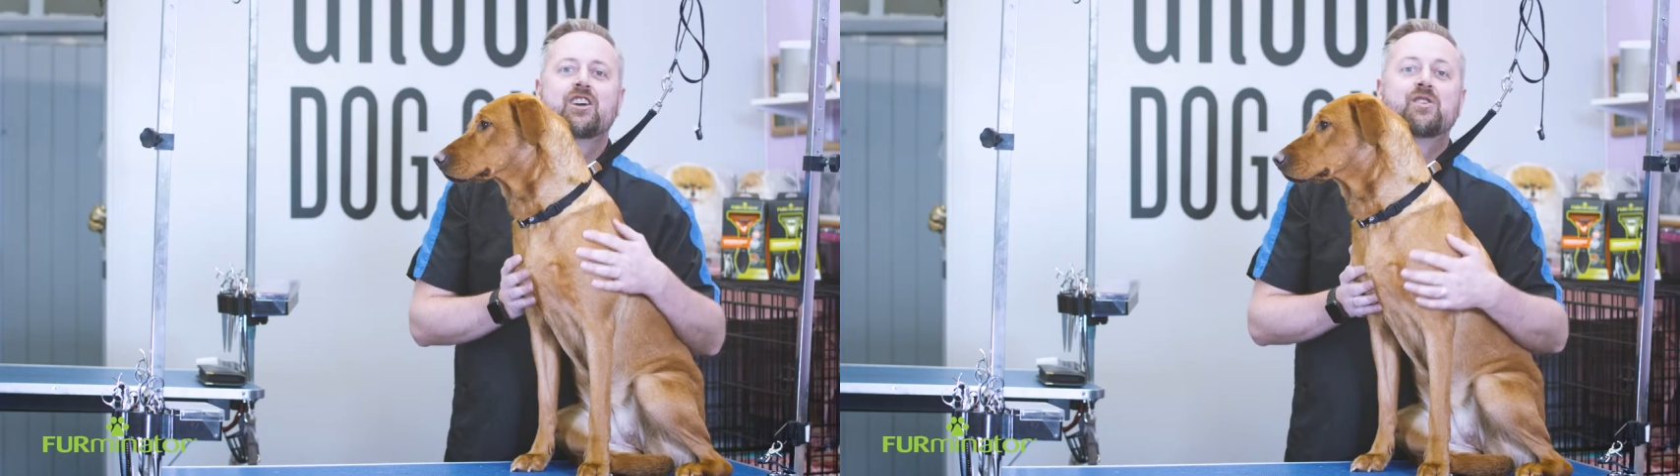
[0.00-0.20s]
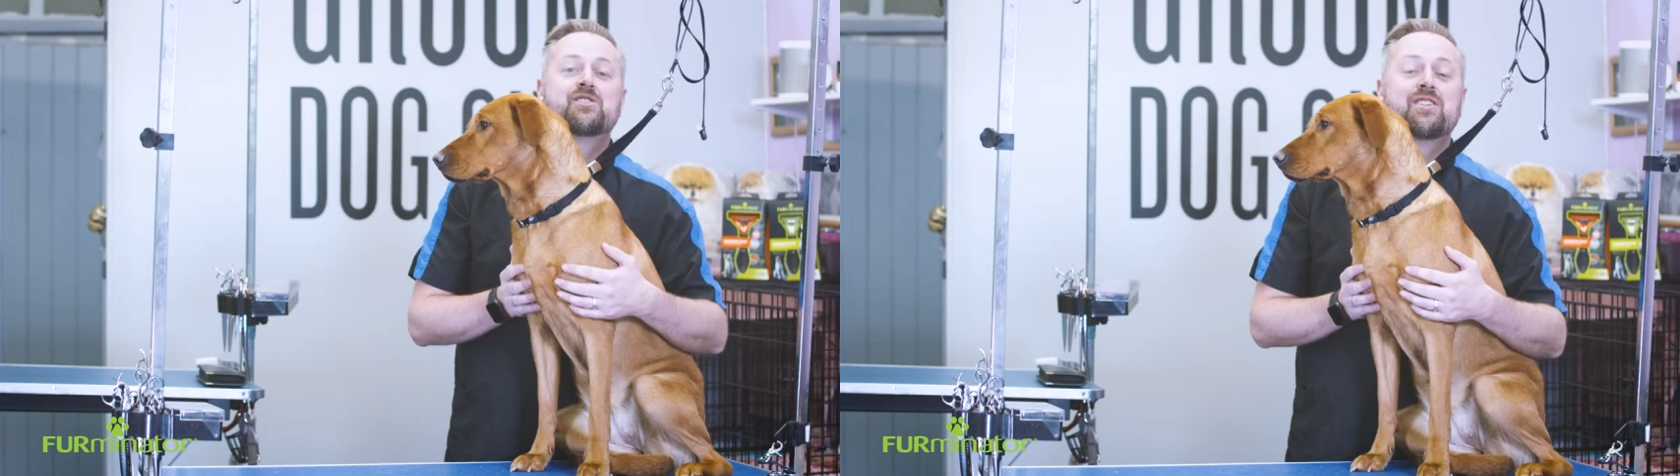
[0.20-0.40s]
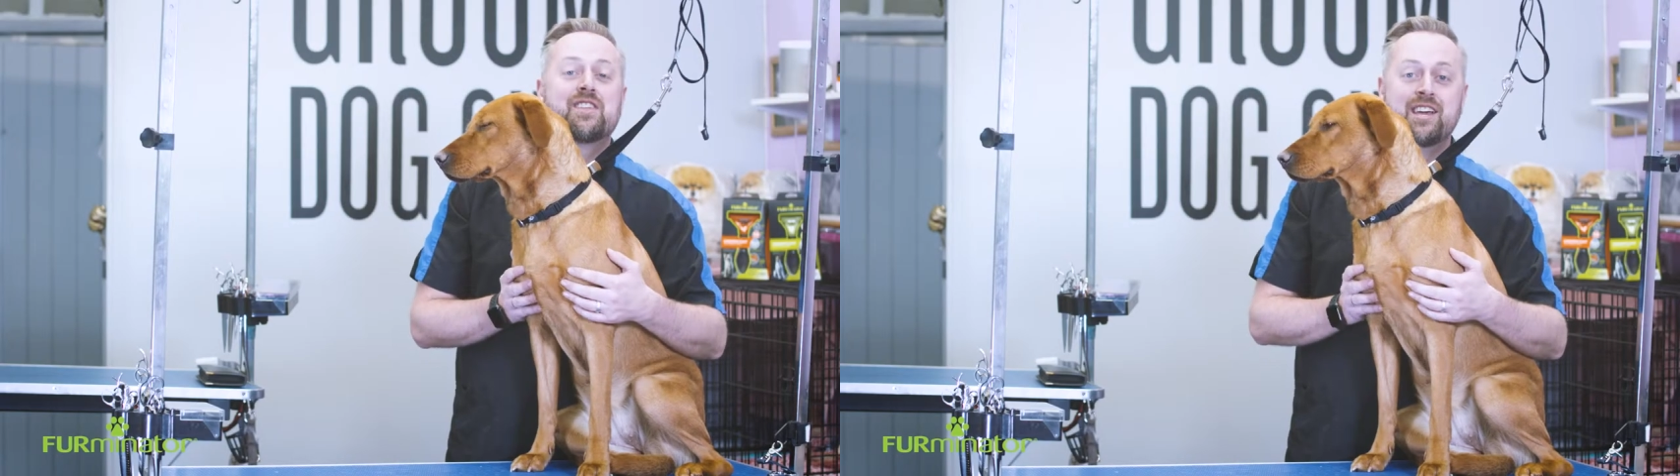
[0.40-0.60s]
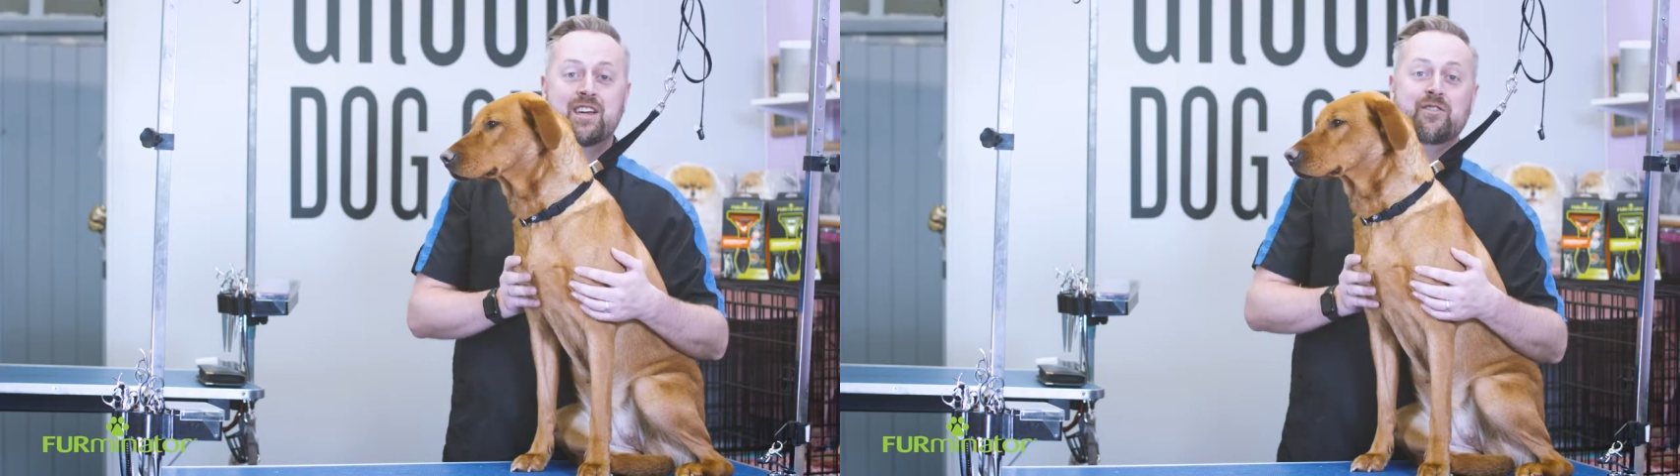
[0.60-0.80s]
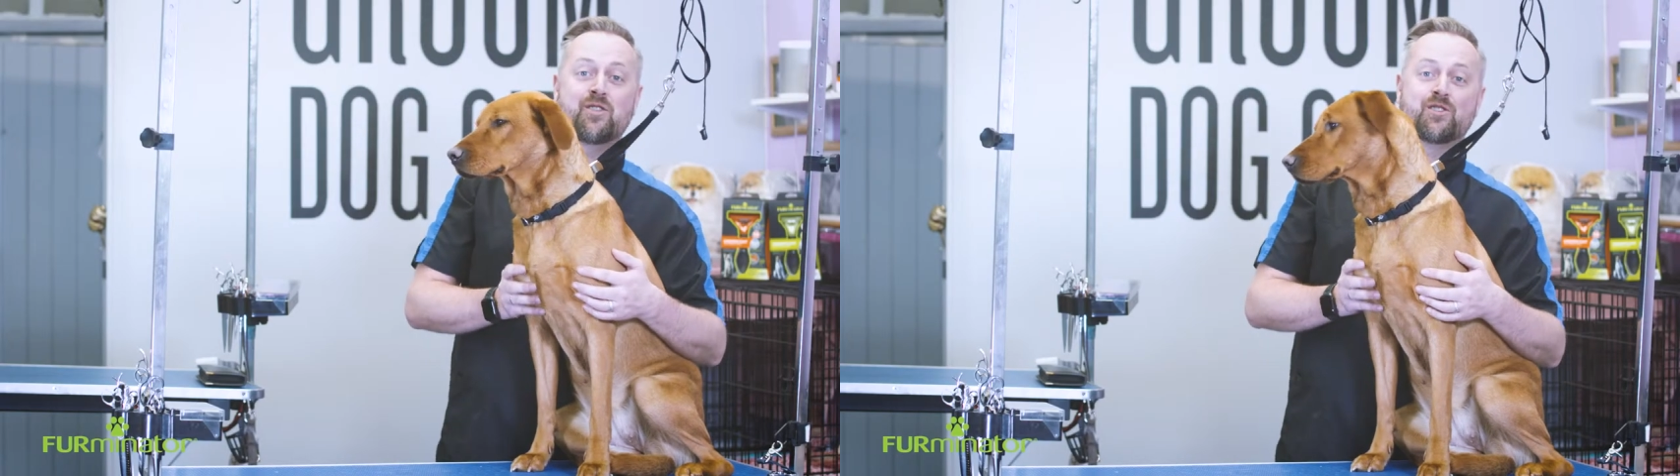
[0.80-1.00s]
You should think
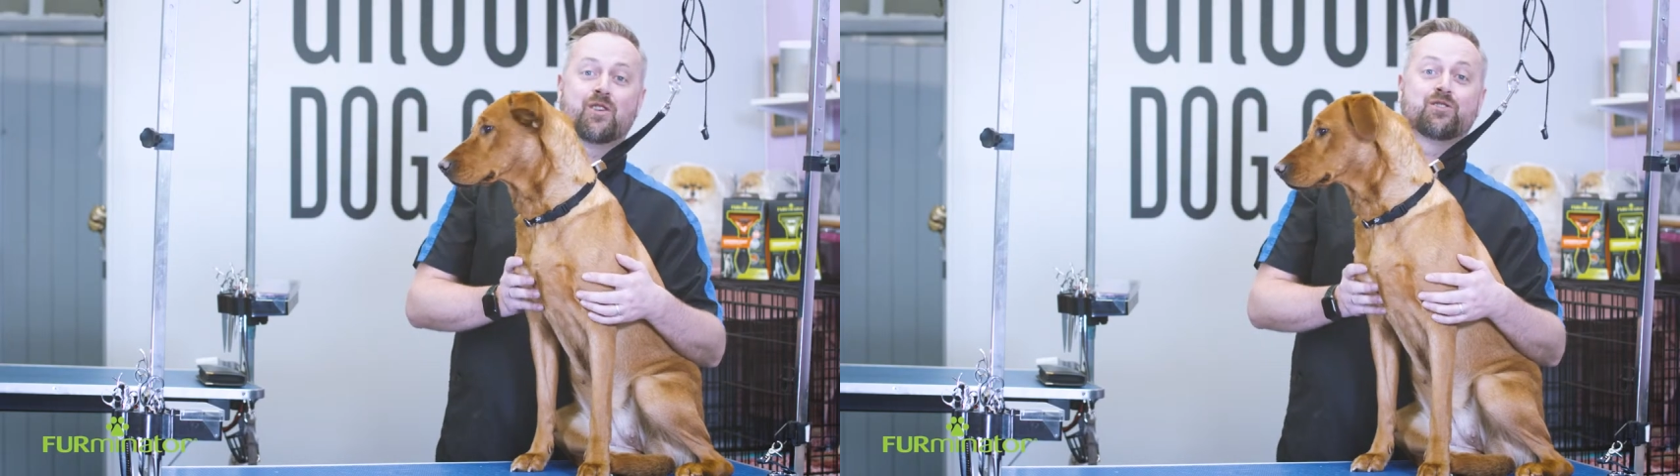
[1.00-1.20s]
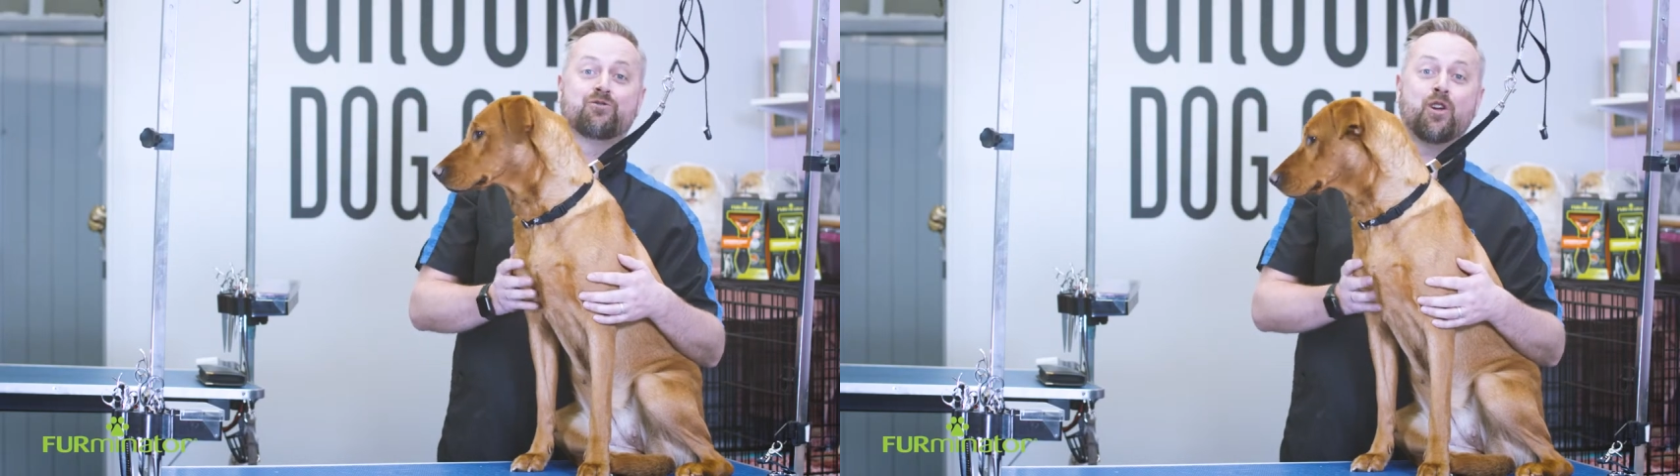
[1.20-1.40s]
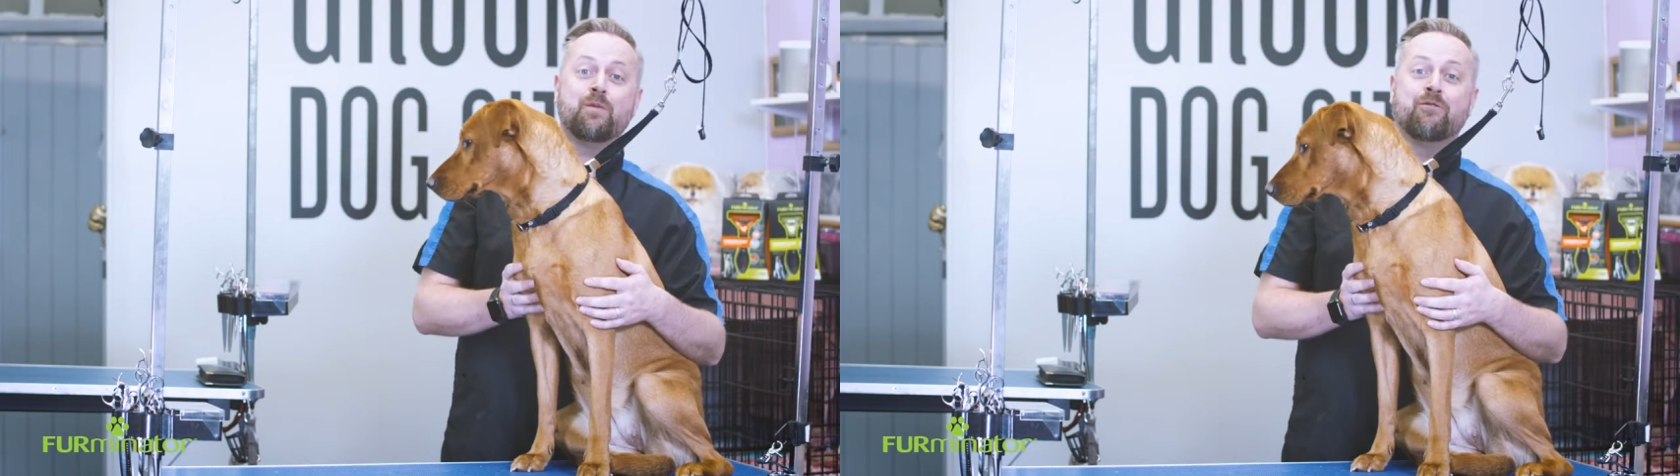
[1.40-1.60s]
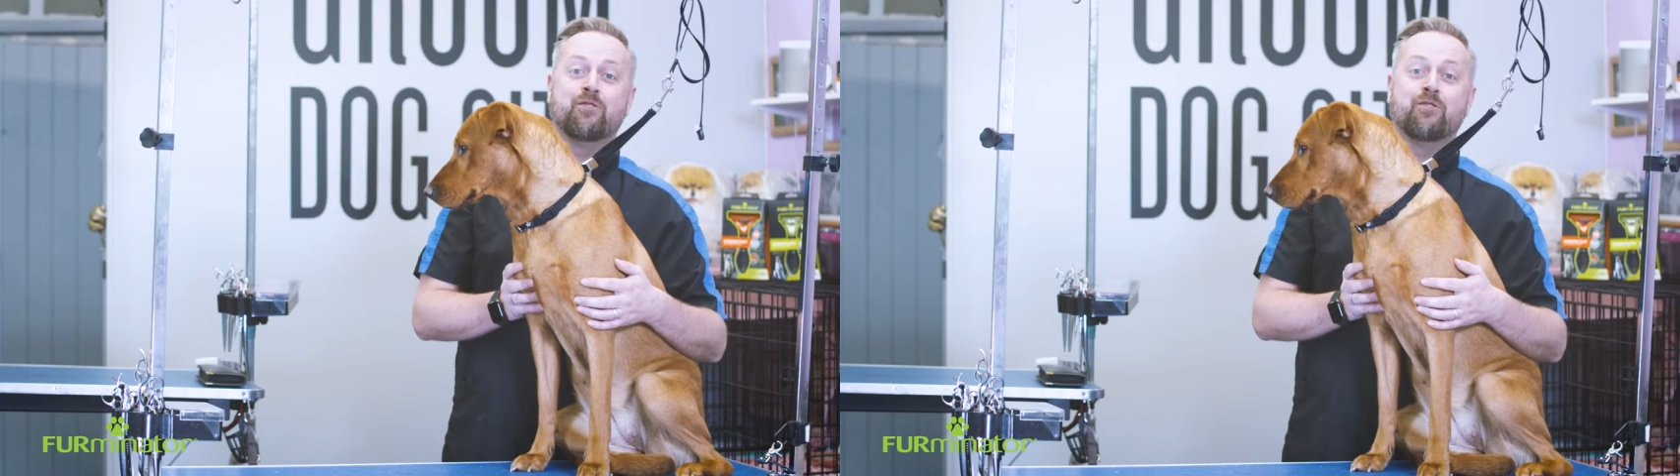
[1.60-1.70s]
of your dog's grooming